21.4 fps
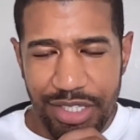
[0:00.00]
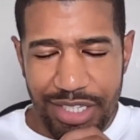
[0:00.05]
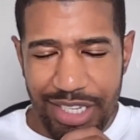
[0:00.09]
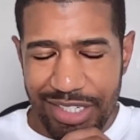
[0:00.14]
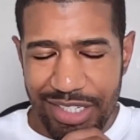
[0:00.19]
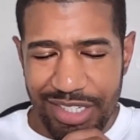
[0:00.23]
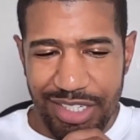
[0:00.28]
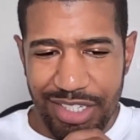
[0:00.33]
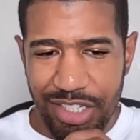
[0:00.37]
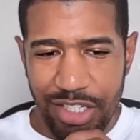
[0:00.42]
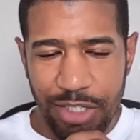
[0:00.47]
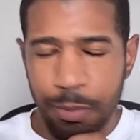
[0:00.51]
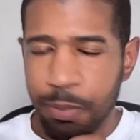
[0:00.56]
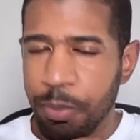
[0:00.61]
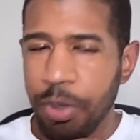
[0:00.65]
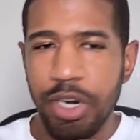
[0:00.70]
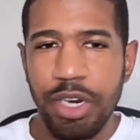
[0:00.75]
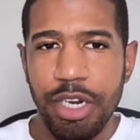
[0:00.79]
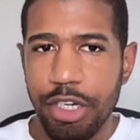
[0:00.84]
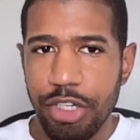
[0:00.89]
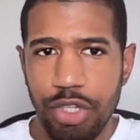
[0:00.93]
Let's just put
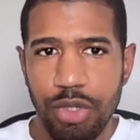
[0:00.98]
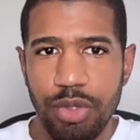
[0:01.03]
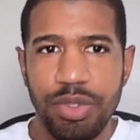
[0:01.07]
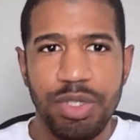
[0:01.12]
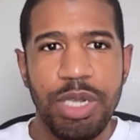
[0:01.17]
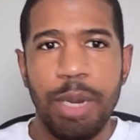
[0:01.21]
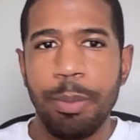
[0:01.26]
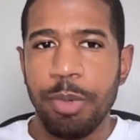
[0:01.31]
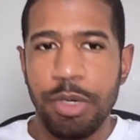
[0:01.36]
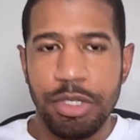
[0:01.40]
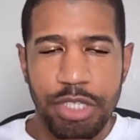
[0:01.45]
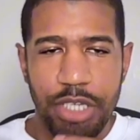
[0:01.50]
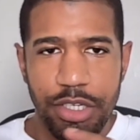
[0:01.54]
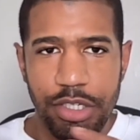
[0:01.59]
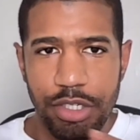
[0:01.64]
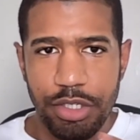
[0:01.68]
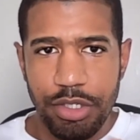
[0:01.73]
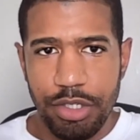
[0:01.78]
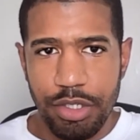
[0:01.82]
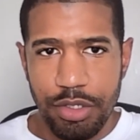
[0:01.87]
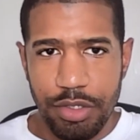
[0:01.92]
it in two separate
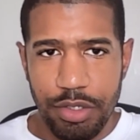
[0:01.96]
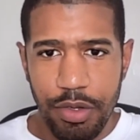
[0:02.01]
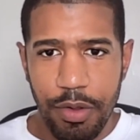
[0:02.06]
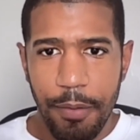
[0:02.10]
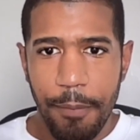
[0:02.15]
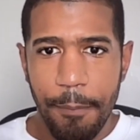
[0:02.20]
sentences.